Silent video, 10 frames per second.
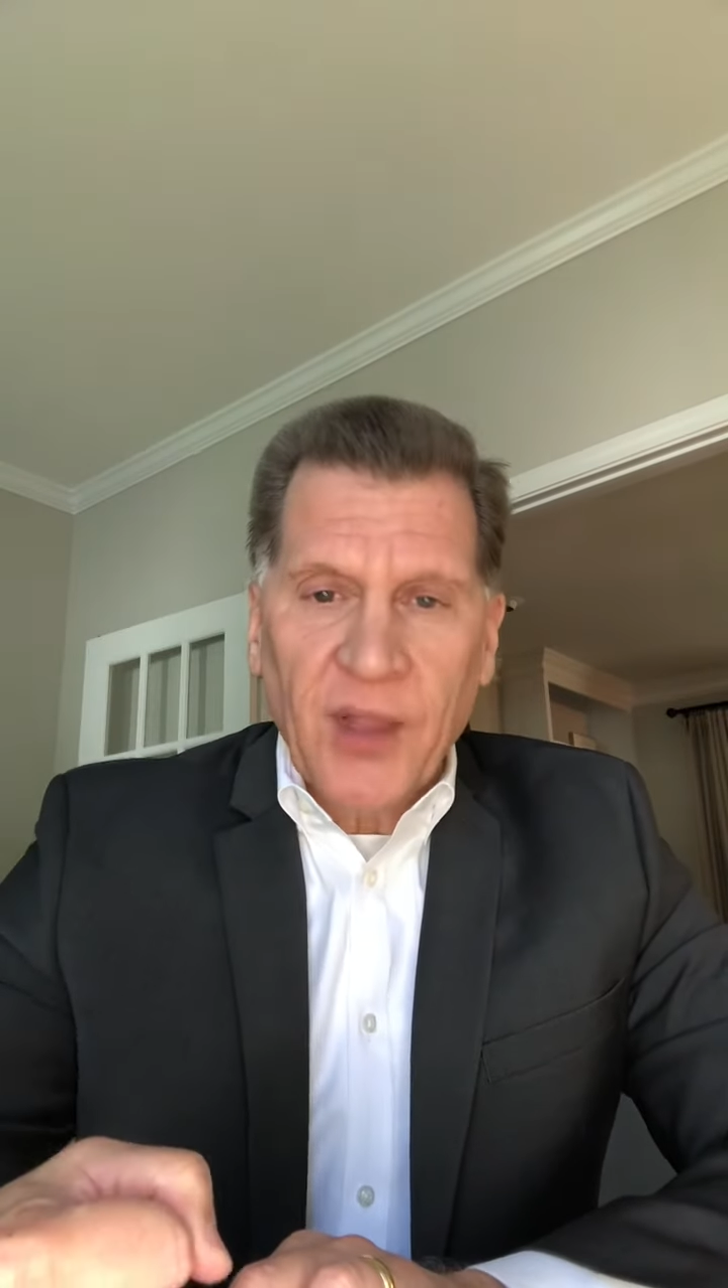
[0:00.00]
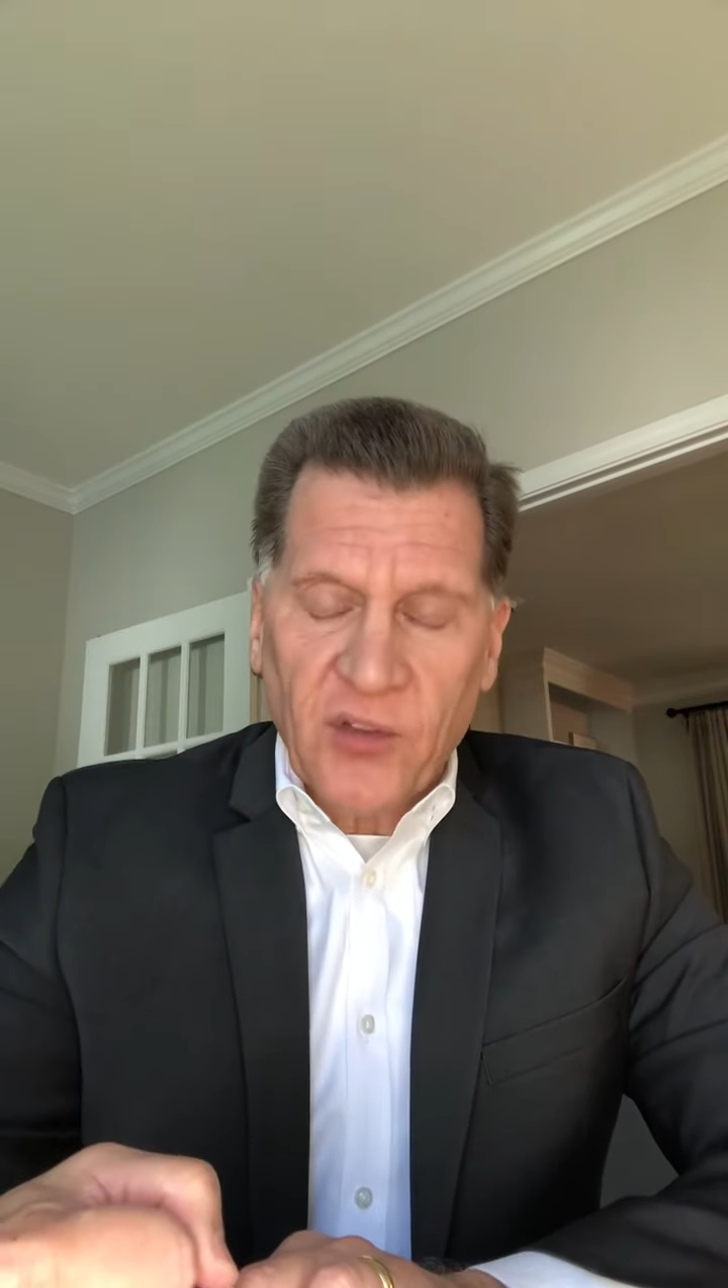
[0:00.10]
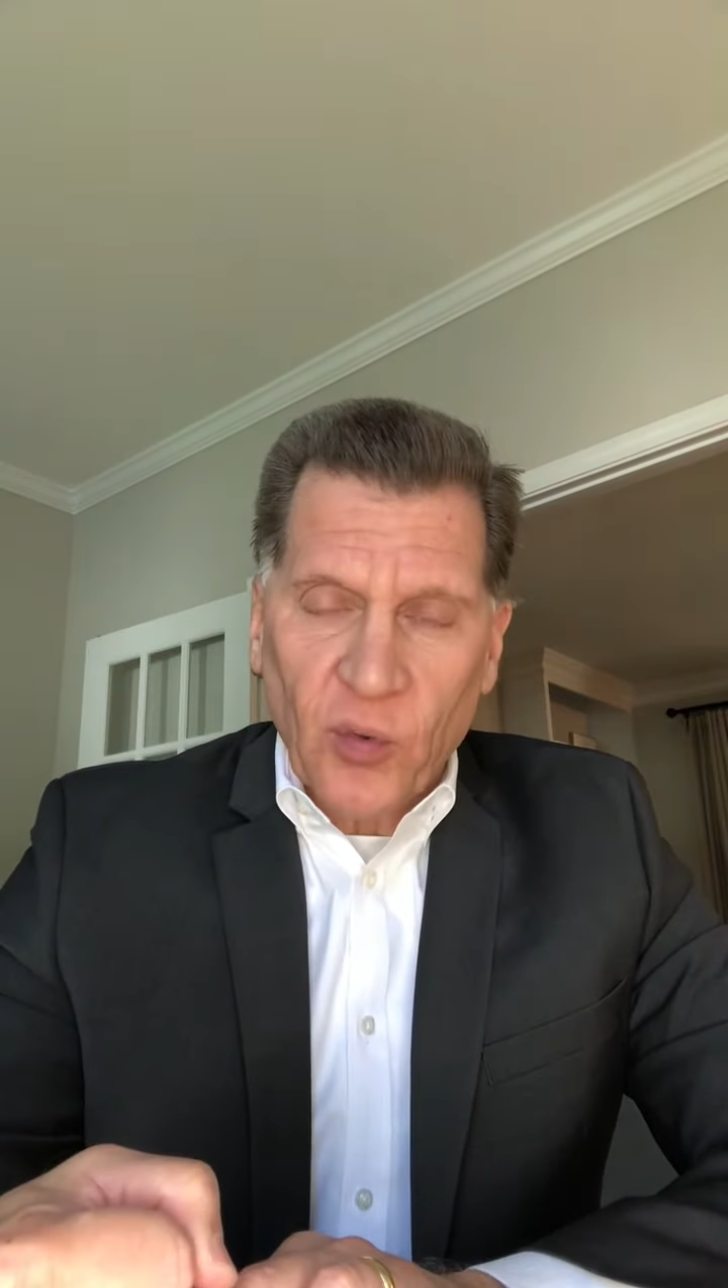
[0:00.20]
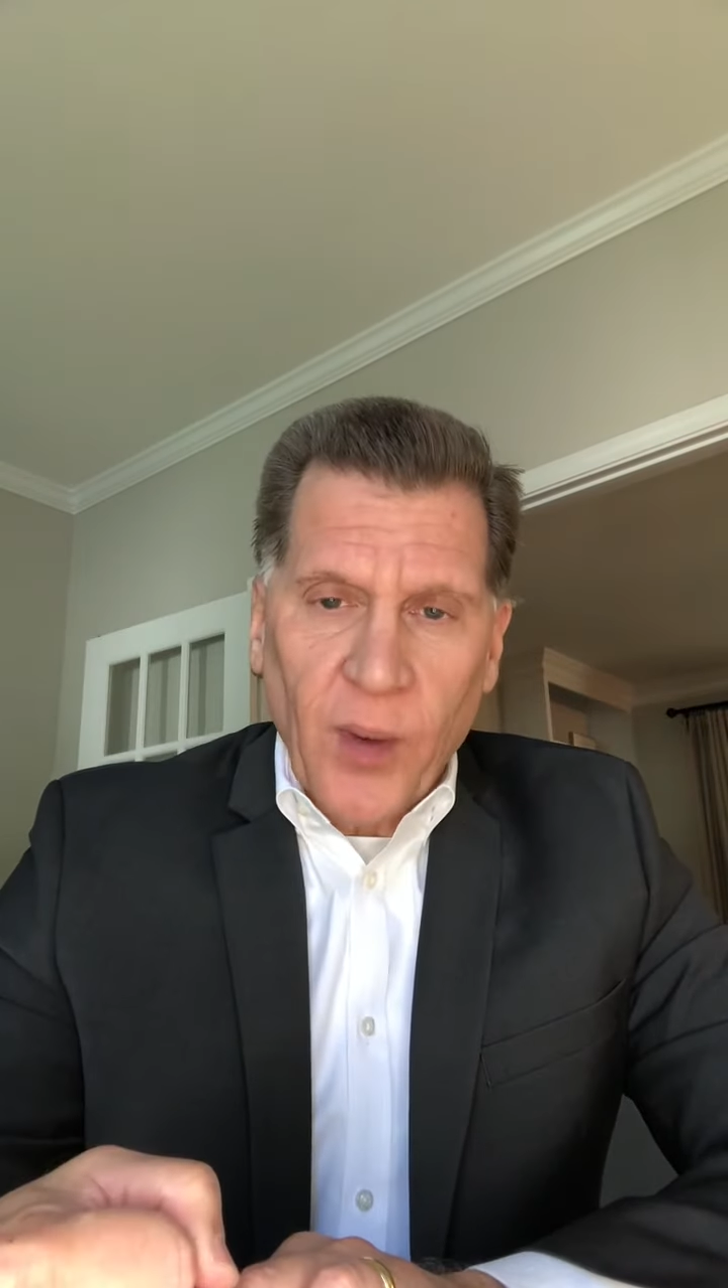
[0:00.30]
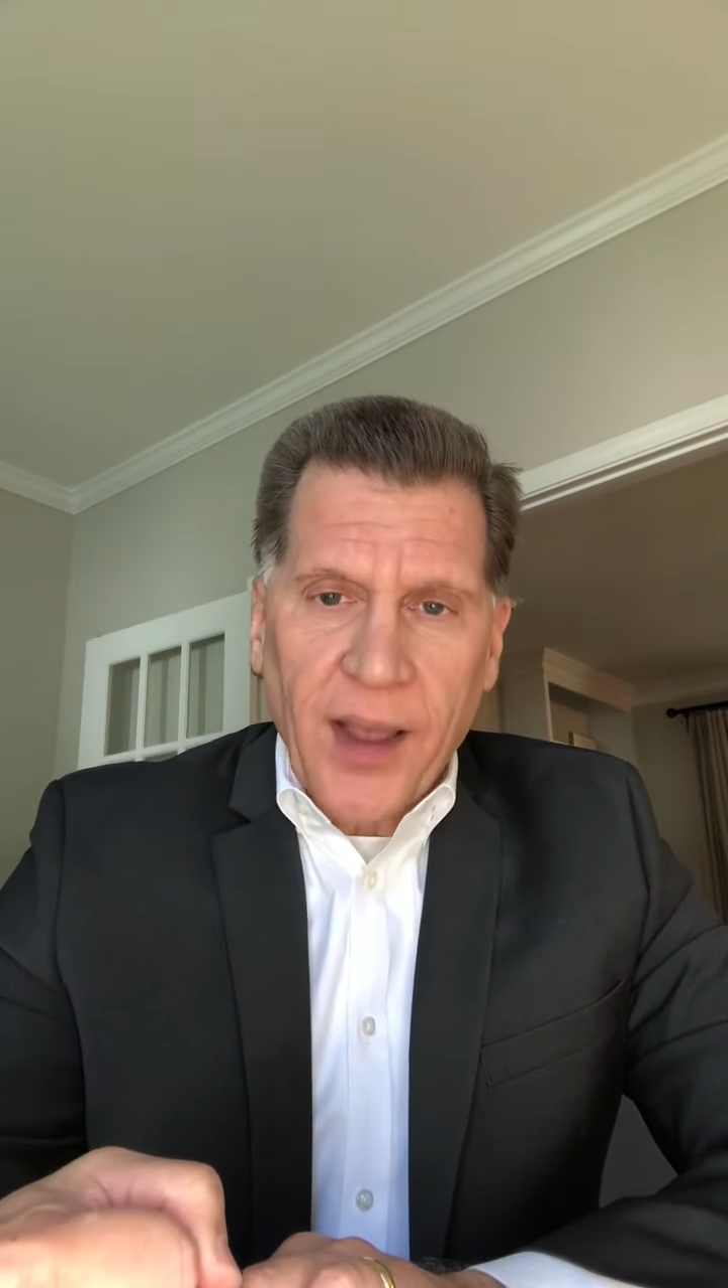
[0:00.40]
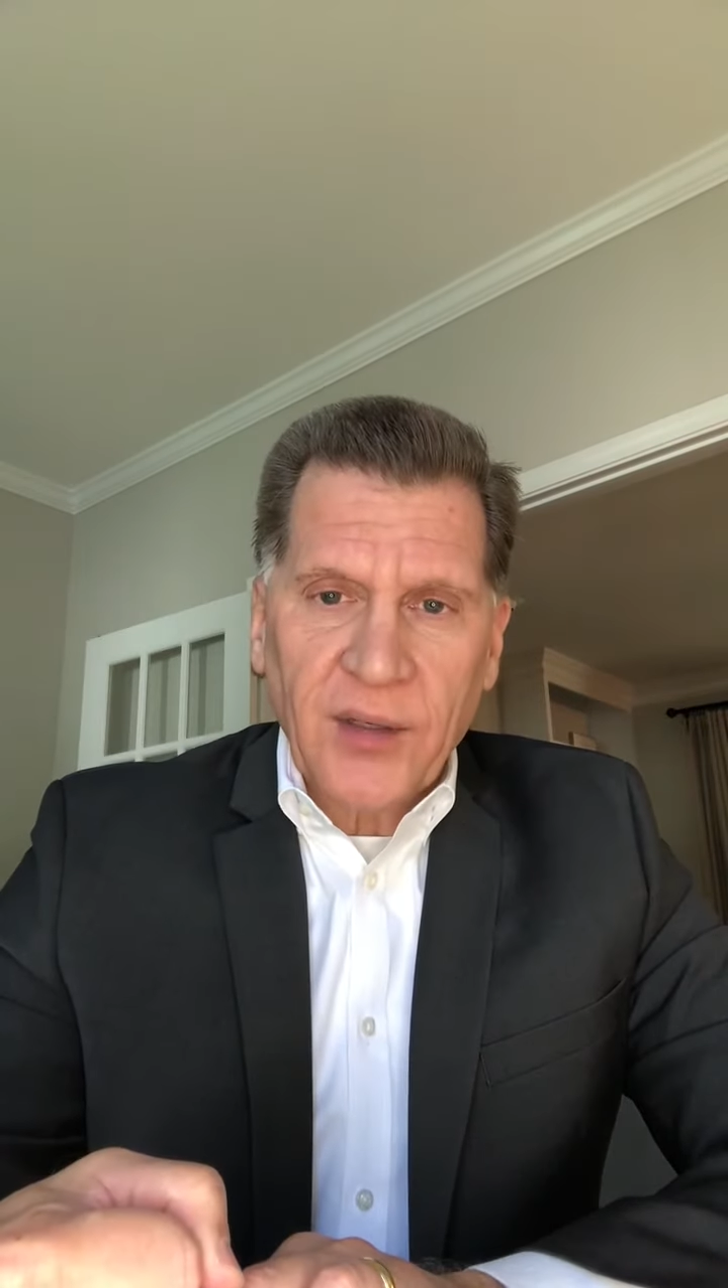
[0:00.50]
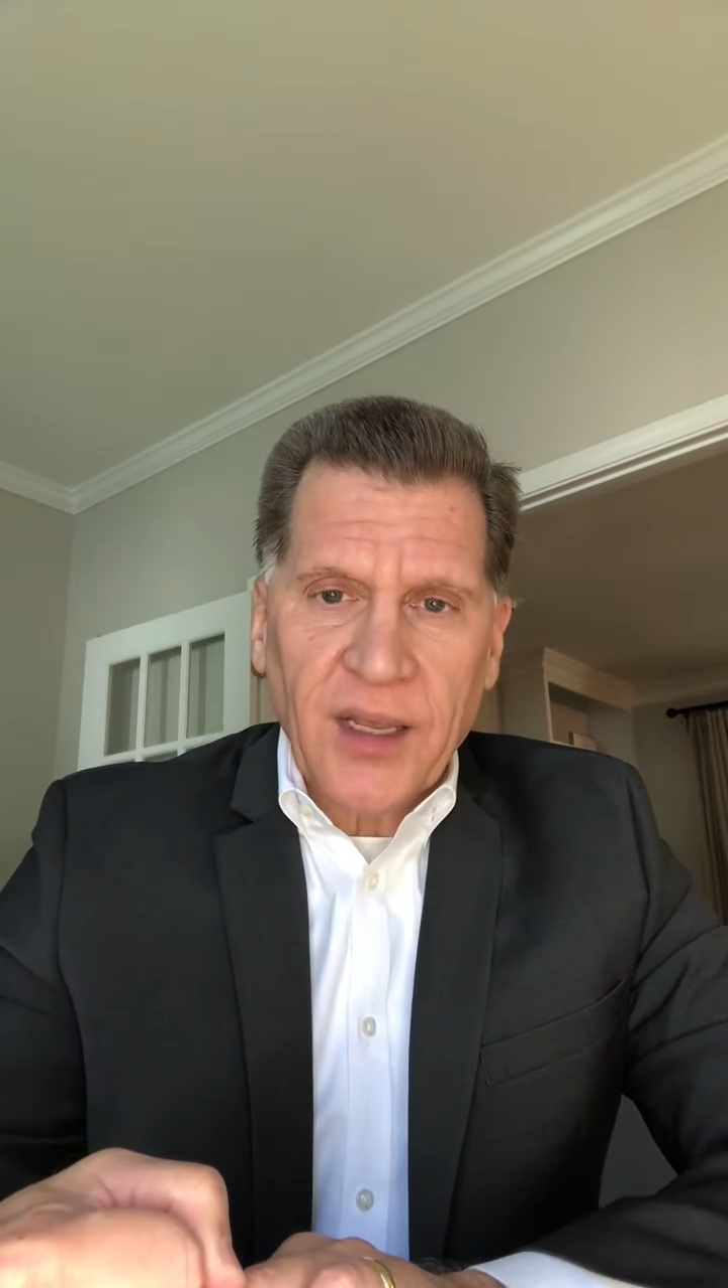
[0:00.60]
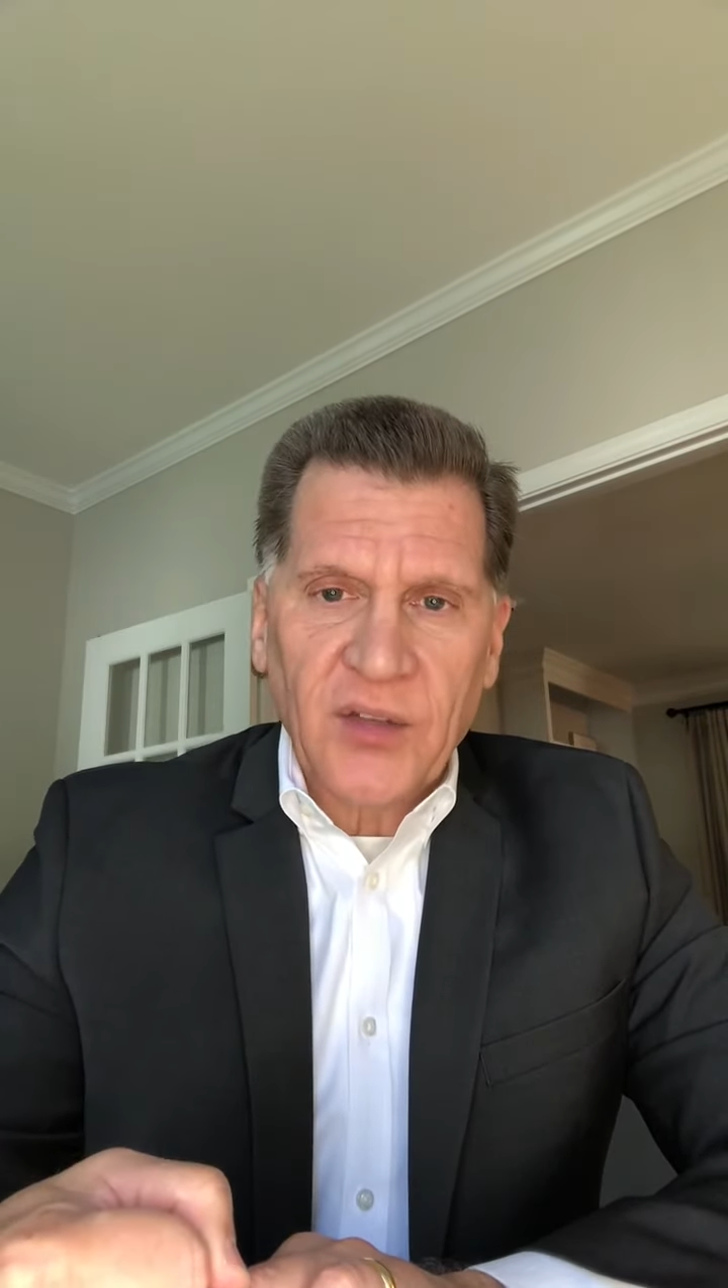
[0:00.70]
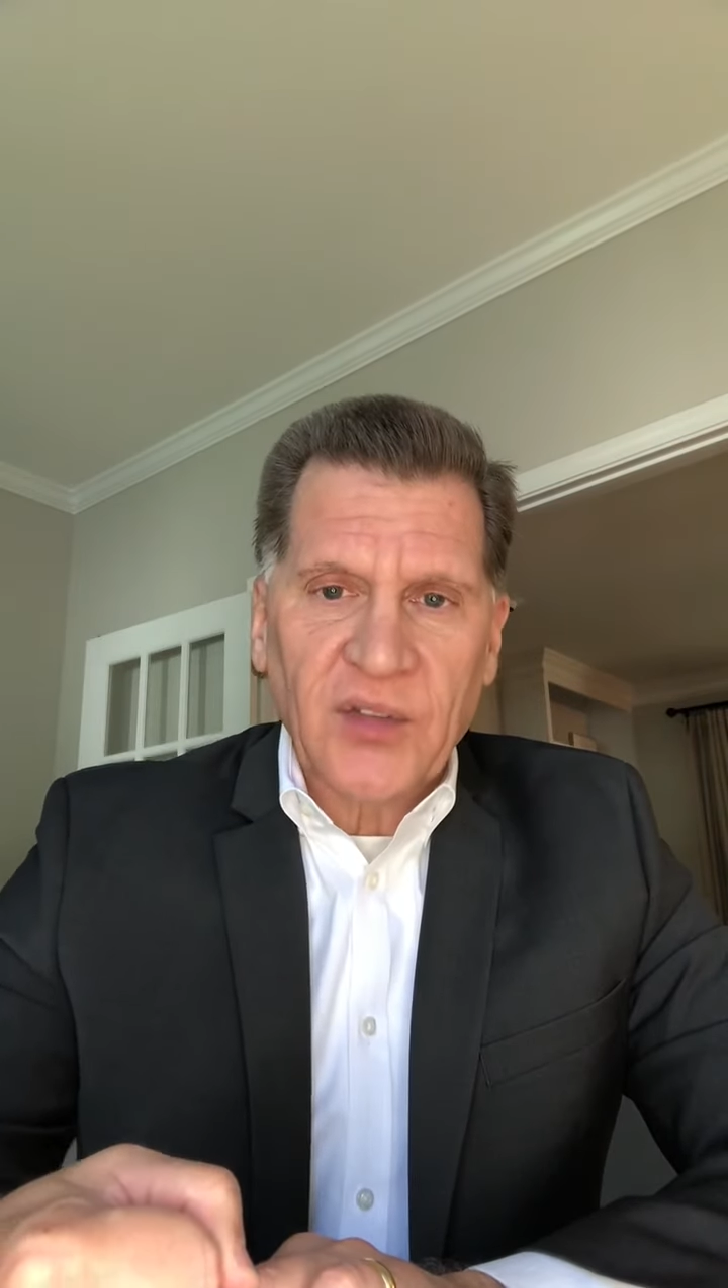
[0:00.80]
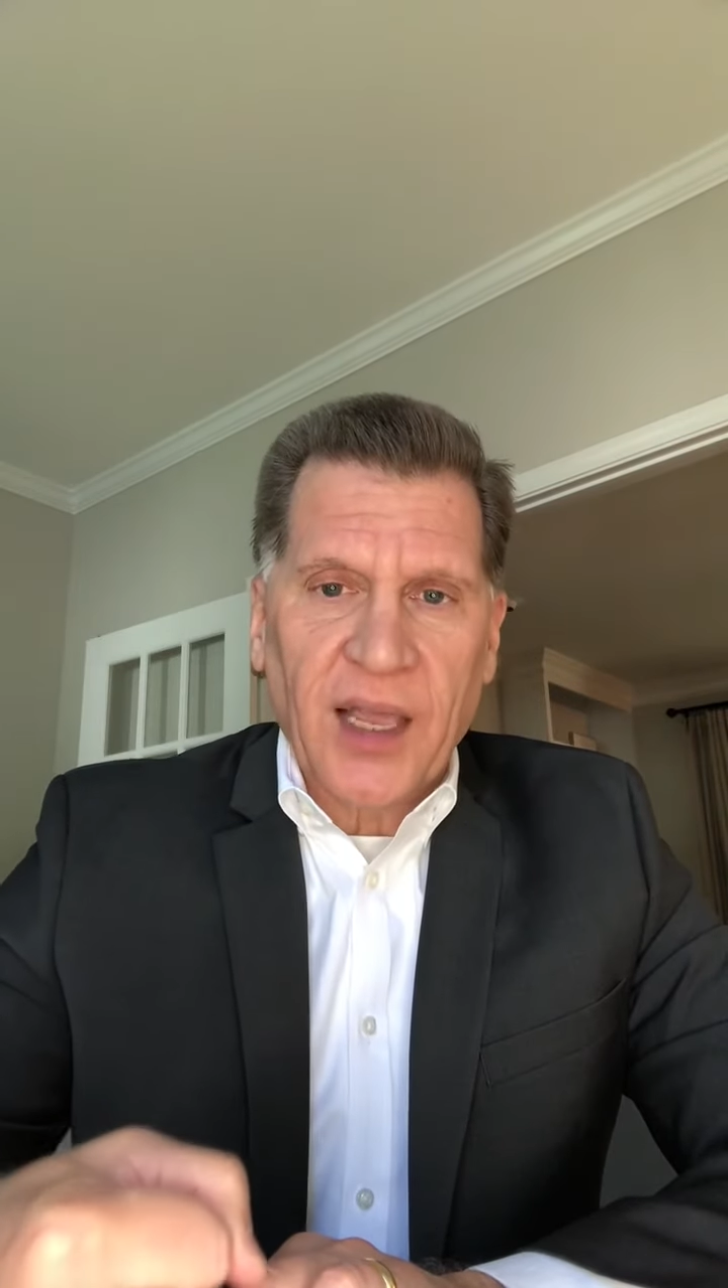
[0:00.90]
that's around us us